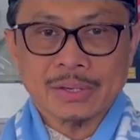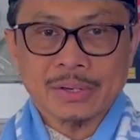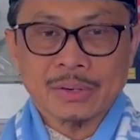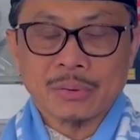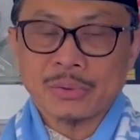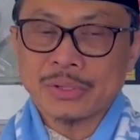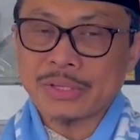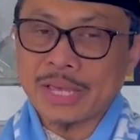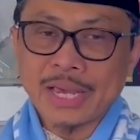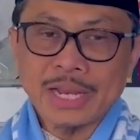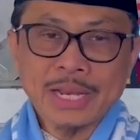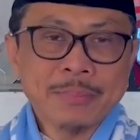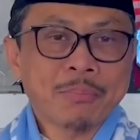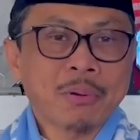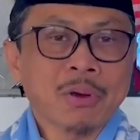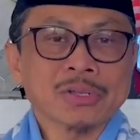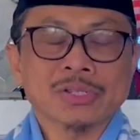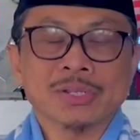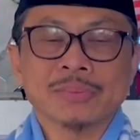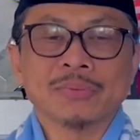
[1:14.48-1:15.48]
with any
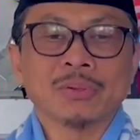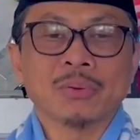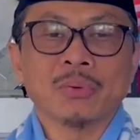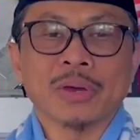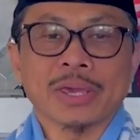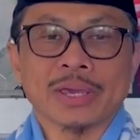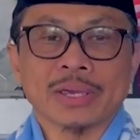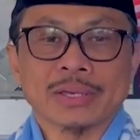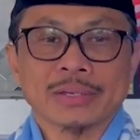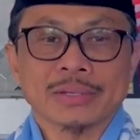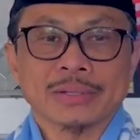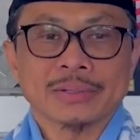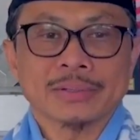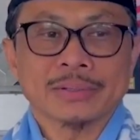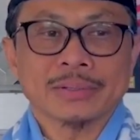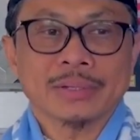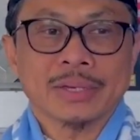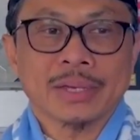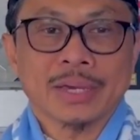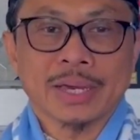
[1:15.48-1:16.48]
possible way.
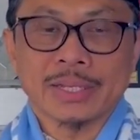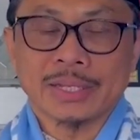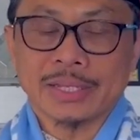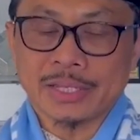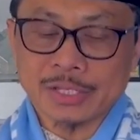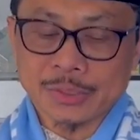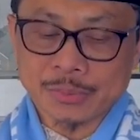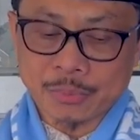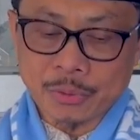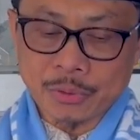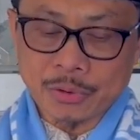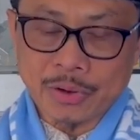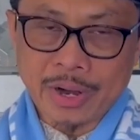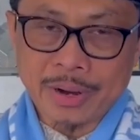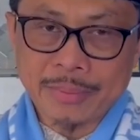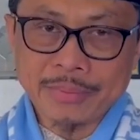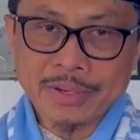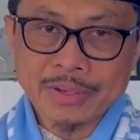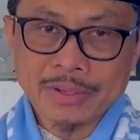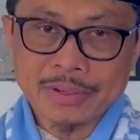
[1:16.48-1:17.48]
And it is
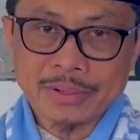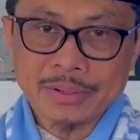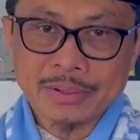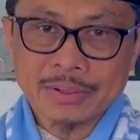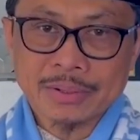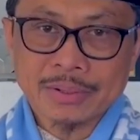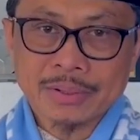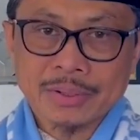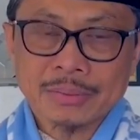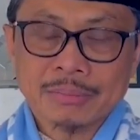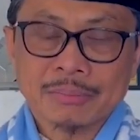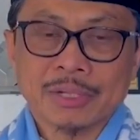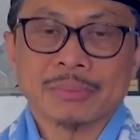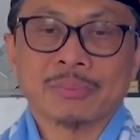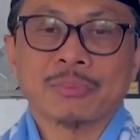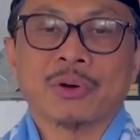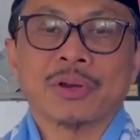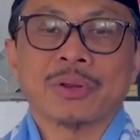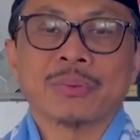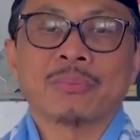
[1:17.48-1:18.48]
programming, but
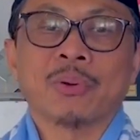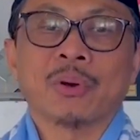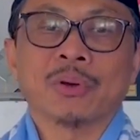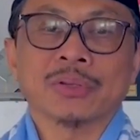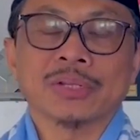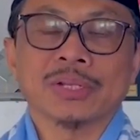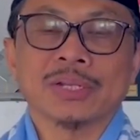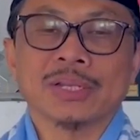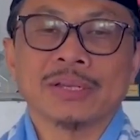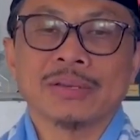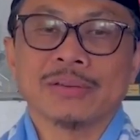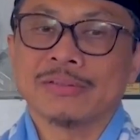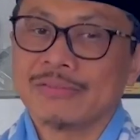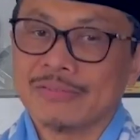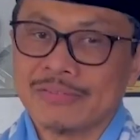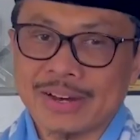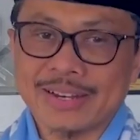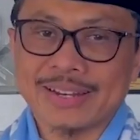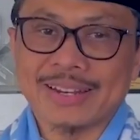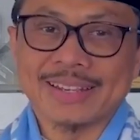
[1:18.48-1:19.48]
more importantly,
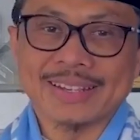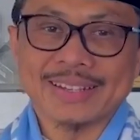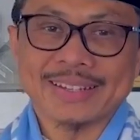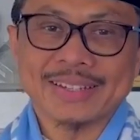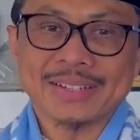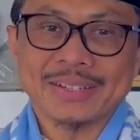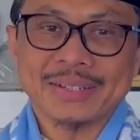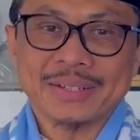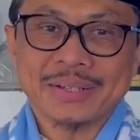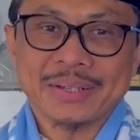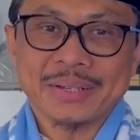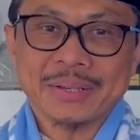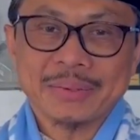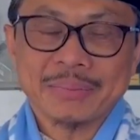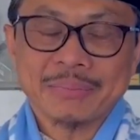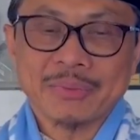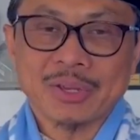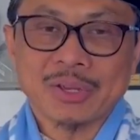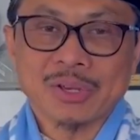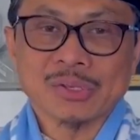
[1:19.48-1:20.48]
funding.
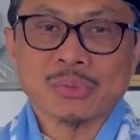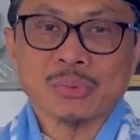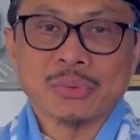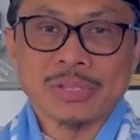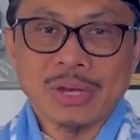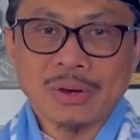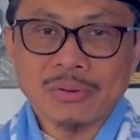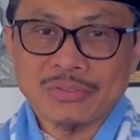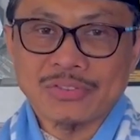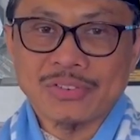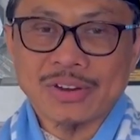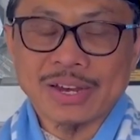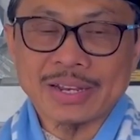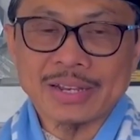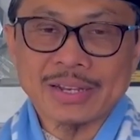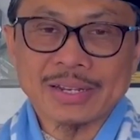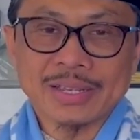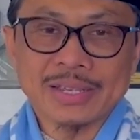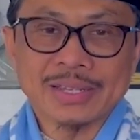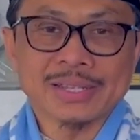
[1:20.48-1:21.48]
Because without
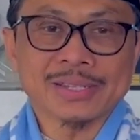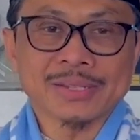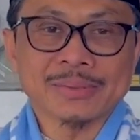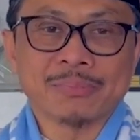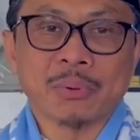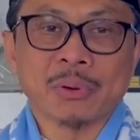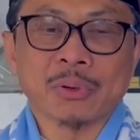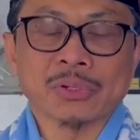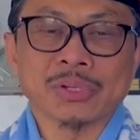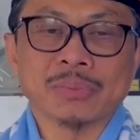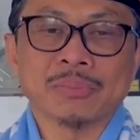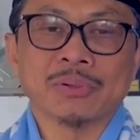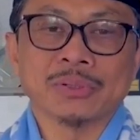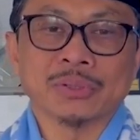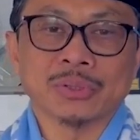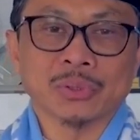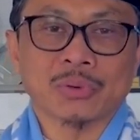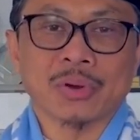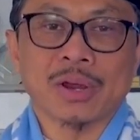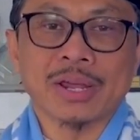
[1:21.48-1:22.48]
fund, it is impossible
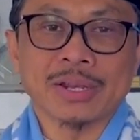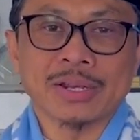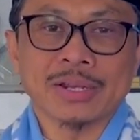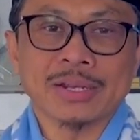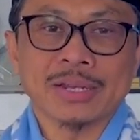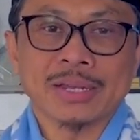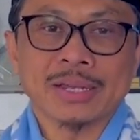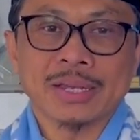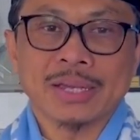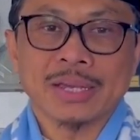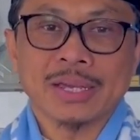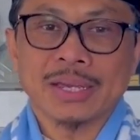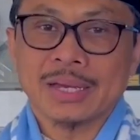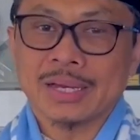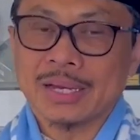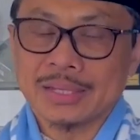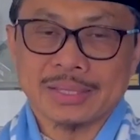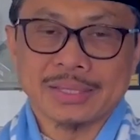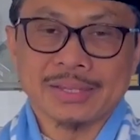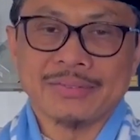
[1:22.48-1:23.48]
to run
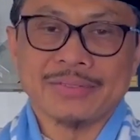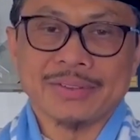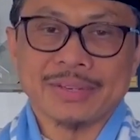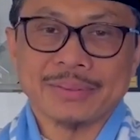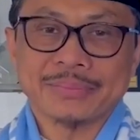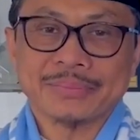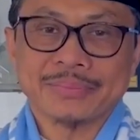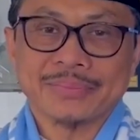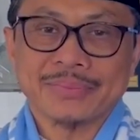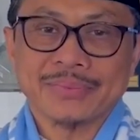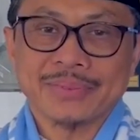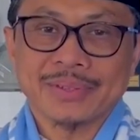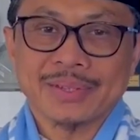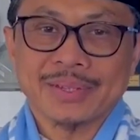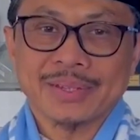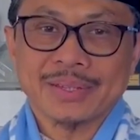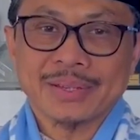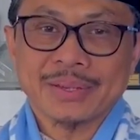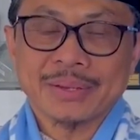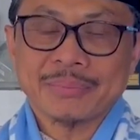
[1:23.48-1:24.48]
a T V.
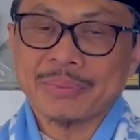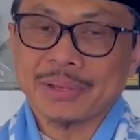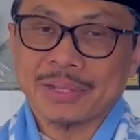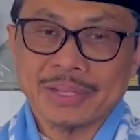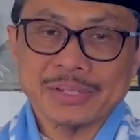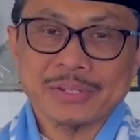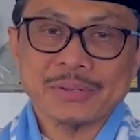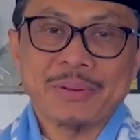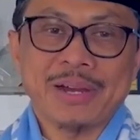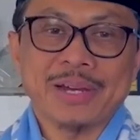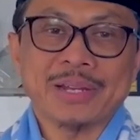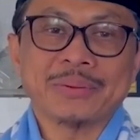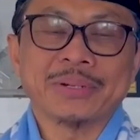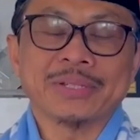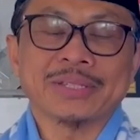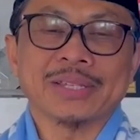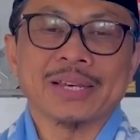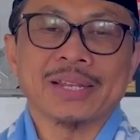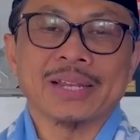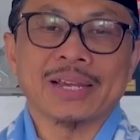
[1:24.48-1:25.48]
May Allah subhanahu wa
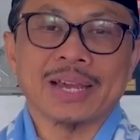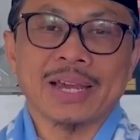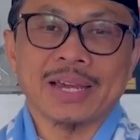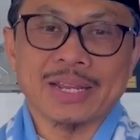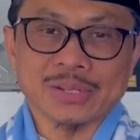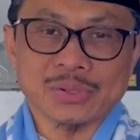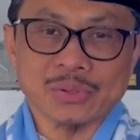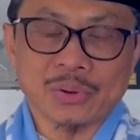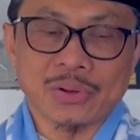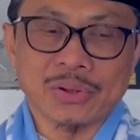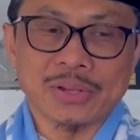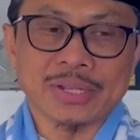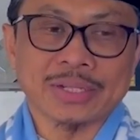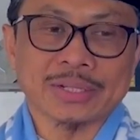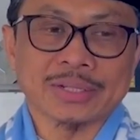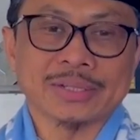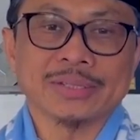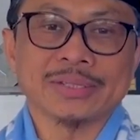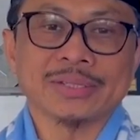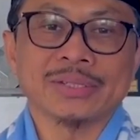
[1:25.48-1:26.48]
ta'ala guide us all and
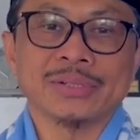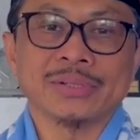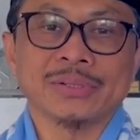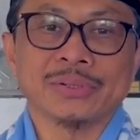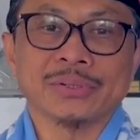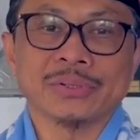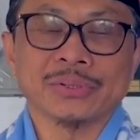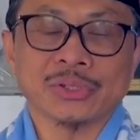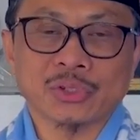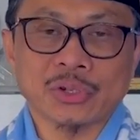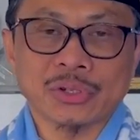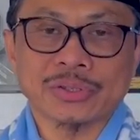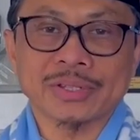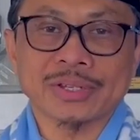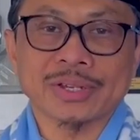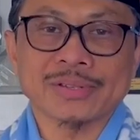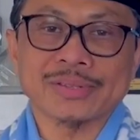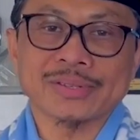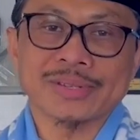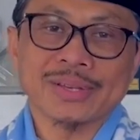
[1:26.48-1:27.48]
continue to strengthen
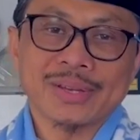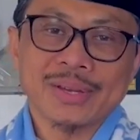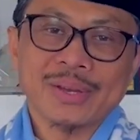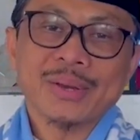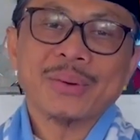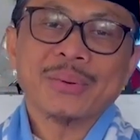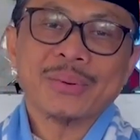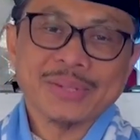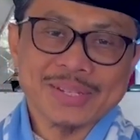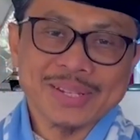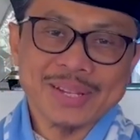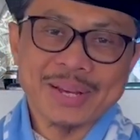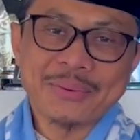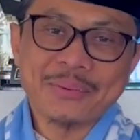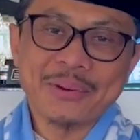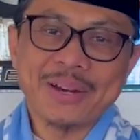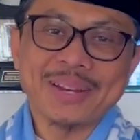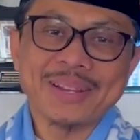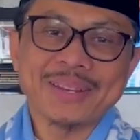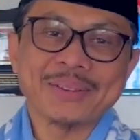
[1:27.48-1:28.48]
us. Wassalamu
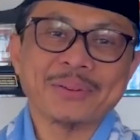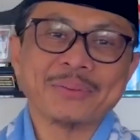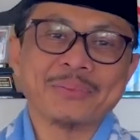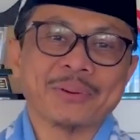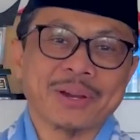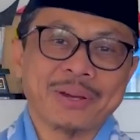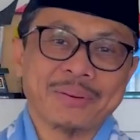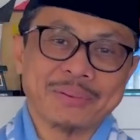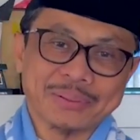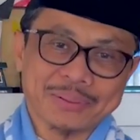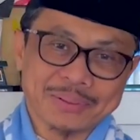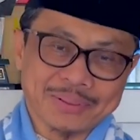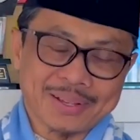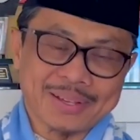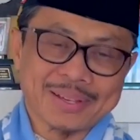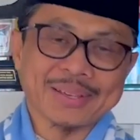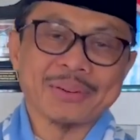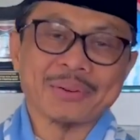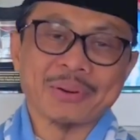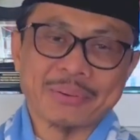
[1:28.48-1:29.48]
alaikum wa
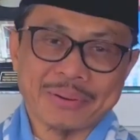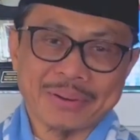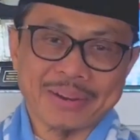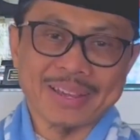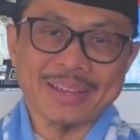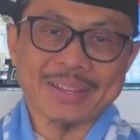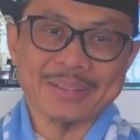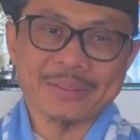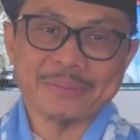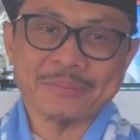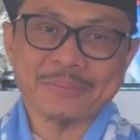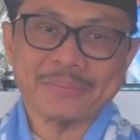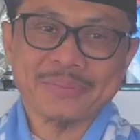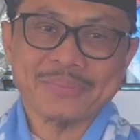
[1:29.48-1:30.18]
rahmatullahi wa barakatuh.